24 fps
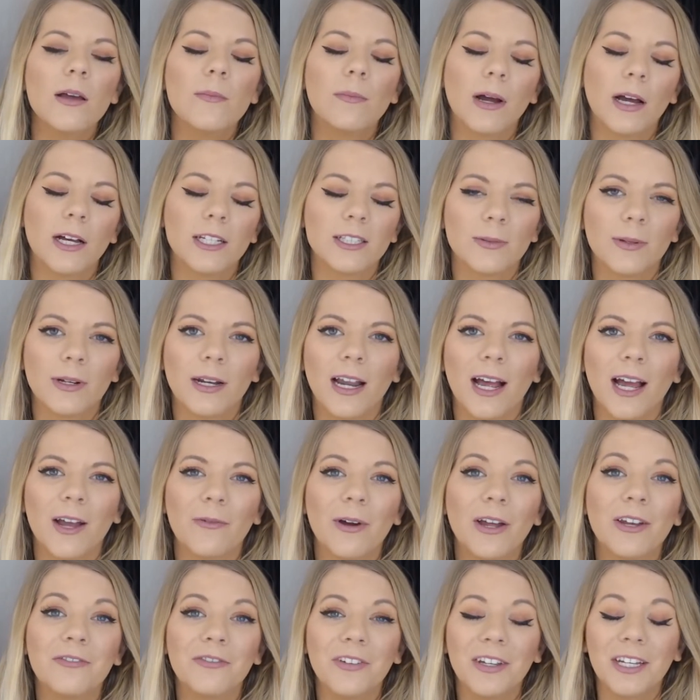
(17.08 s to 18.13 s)
my husband and I
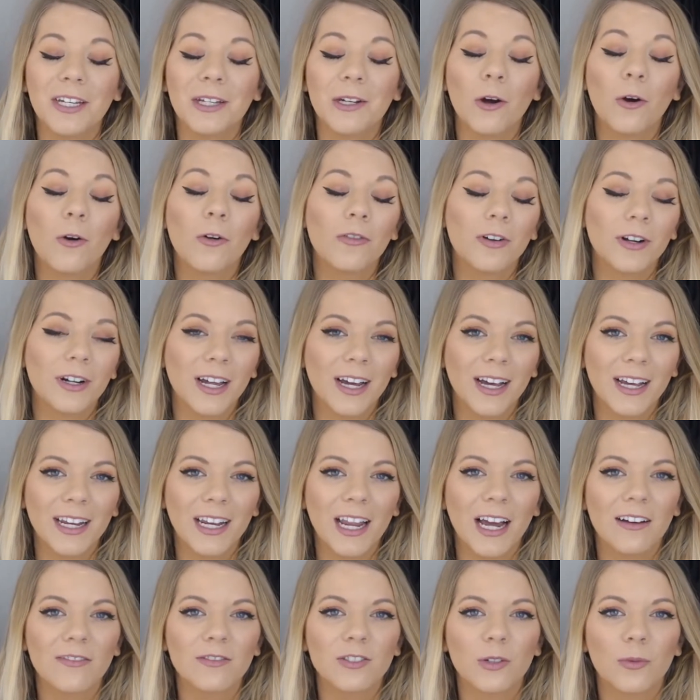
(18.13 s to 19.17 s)
went vegan overnight
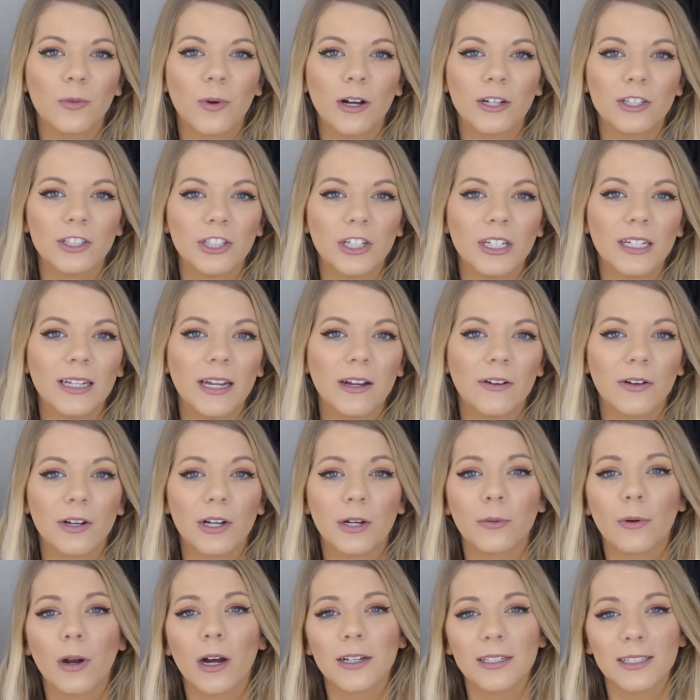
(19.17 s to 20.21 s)
after watching Gary
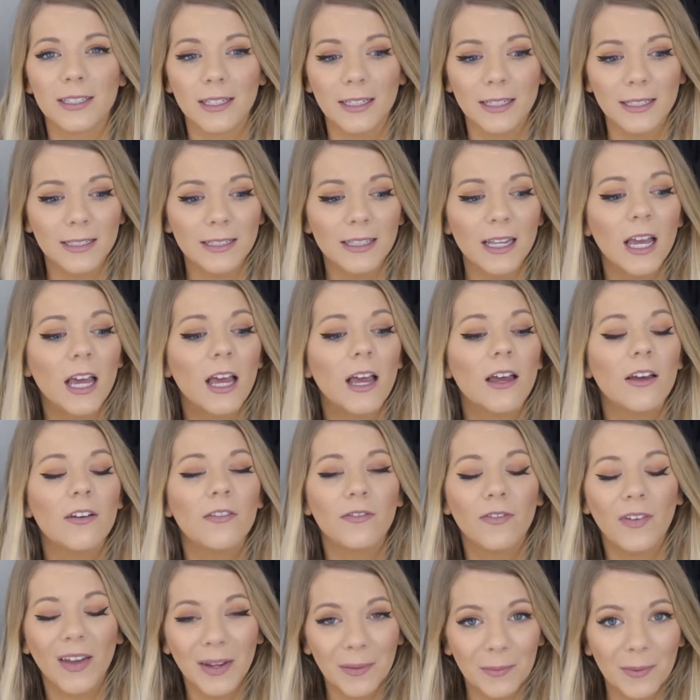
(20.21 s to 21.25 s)
Yourofsky's
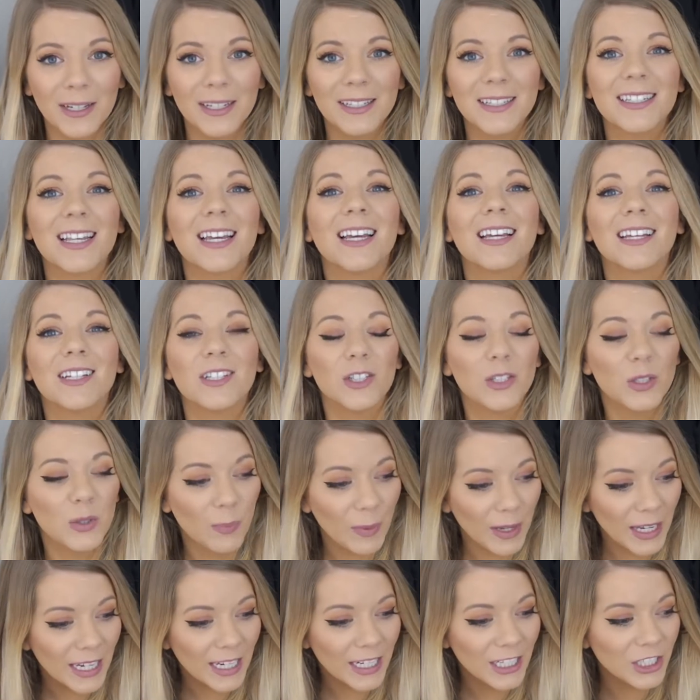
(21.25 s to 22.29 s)
famous
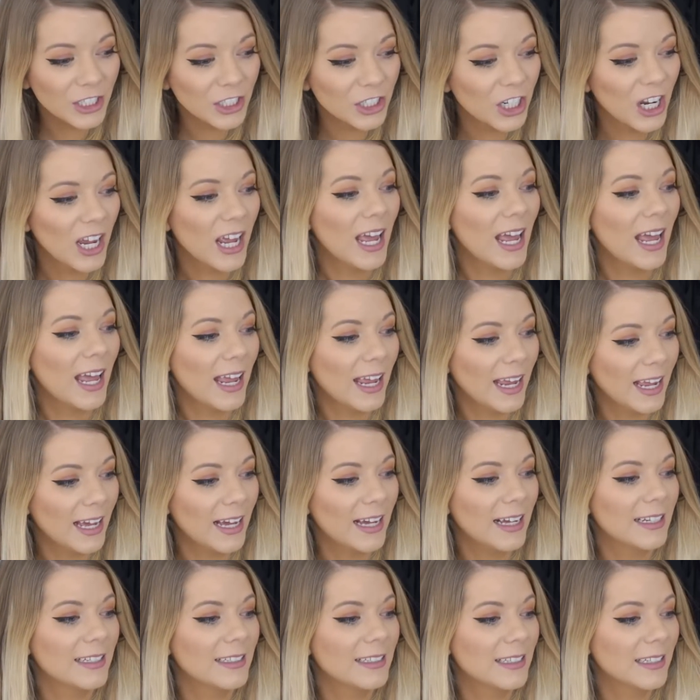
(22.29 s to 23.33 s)
speech.
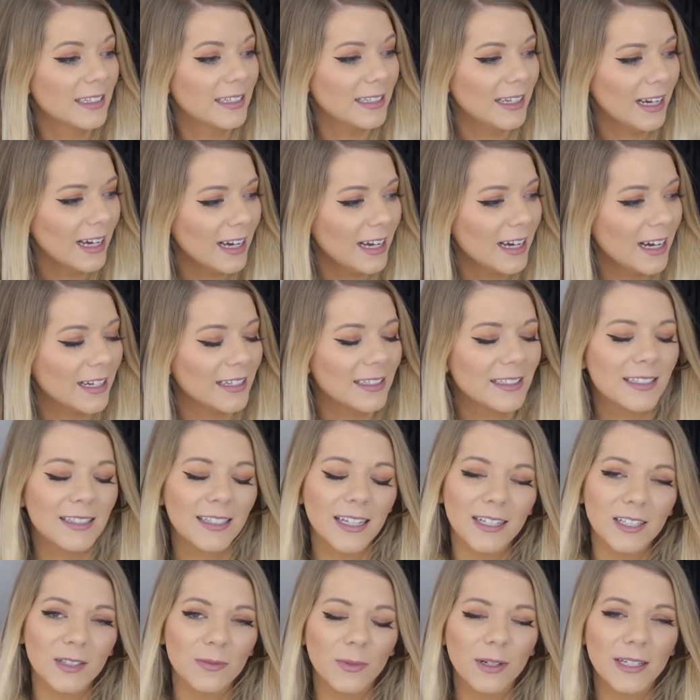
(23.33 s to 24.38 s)
And yeah,
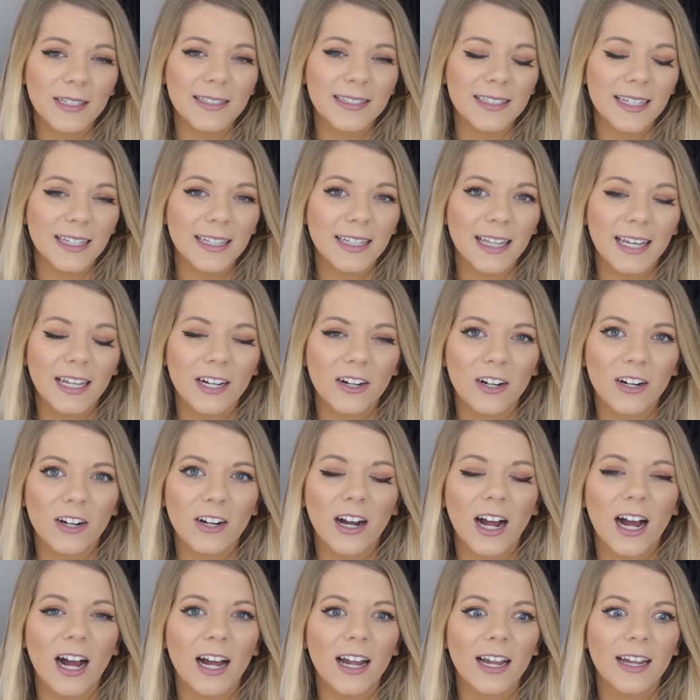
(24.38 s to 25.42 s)
6 months
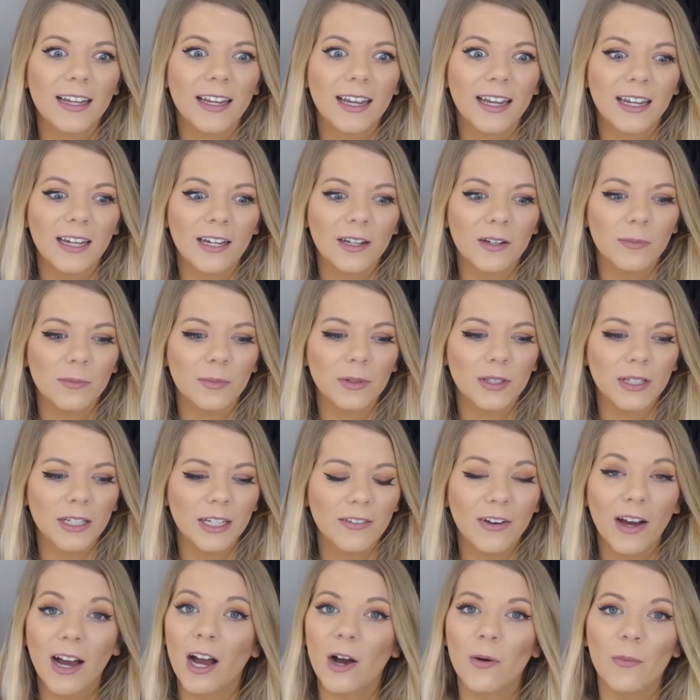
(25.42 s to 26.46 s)
later, I can't
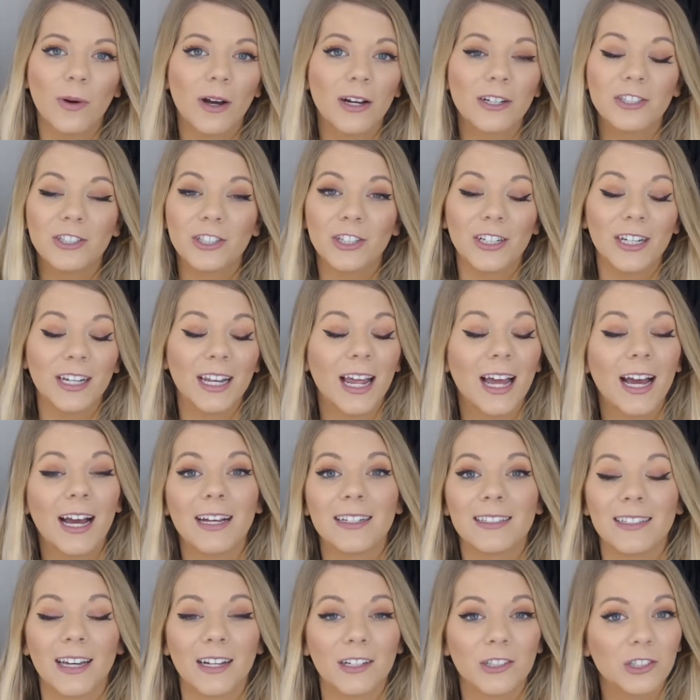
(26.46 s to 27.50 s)
believe how much it
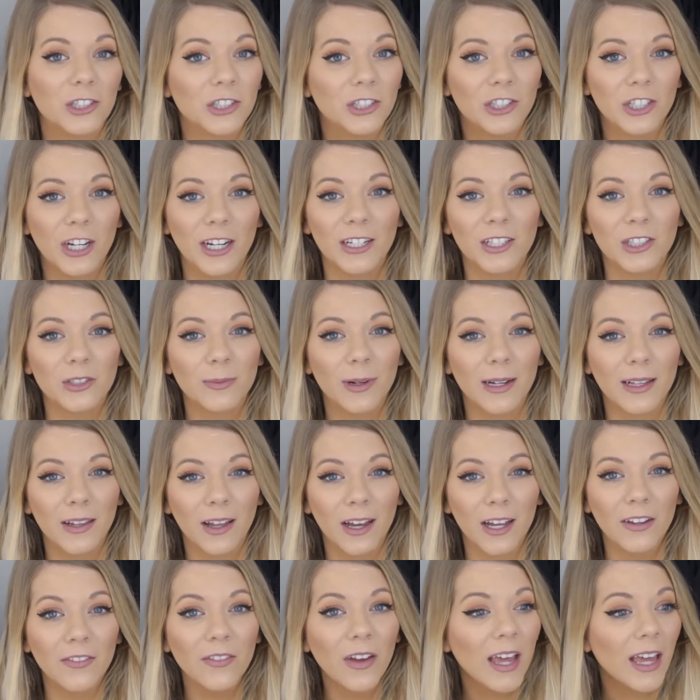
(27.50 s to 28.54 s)
has actually changed my
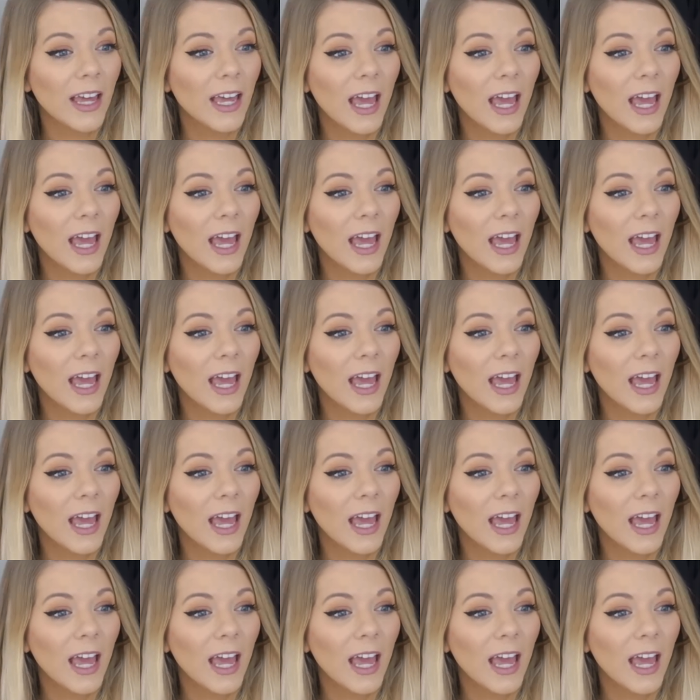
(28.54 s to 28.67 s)
life.